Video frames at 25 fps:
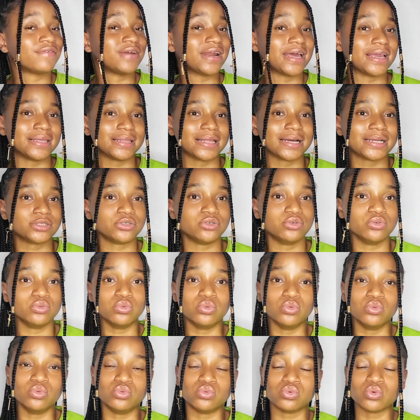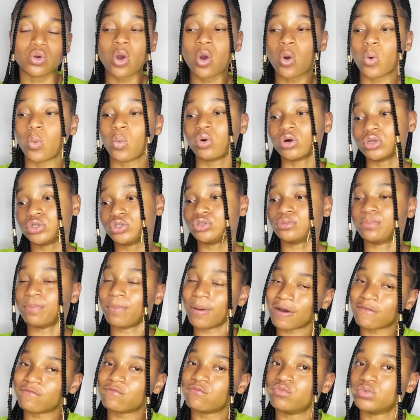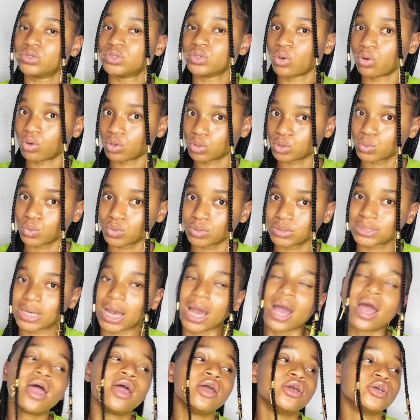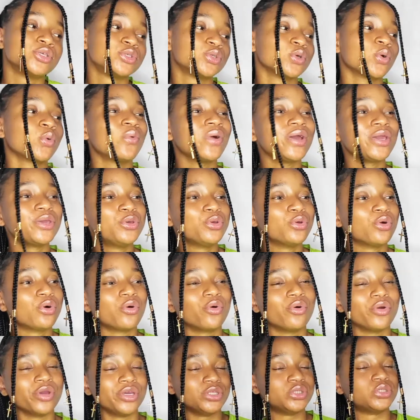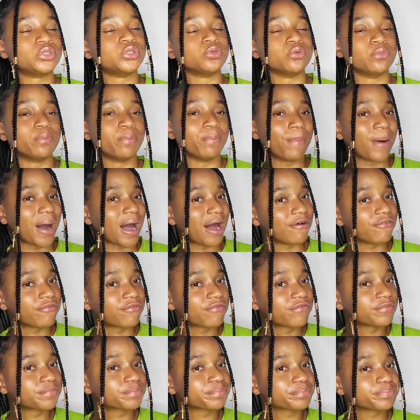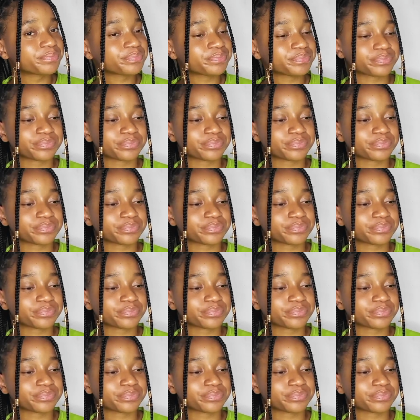like that you would want to bath with hot water so when you're going to bath